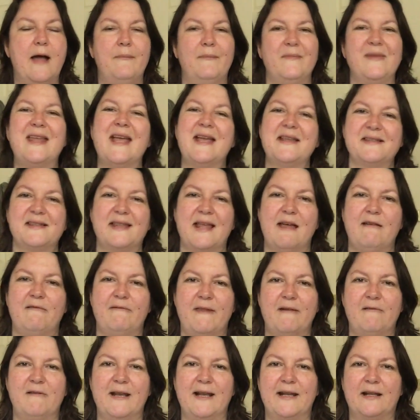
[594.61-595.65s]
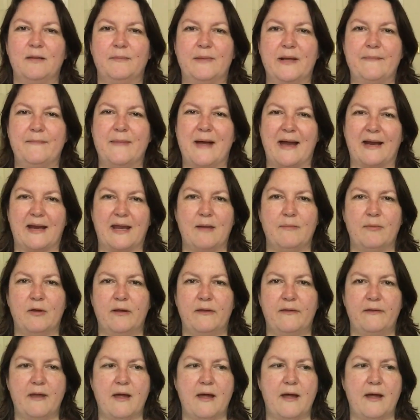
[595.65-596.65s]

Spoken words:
Yes, they're a little bit baggy, but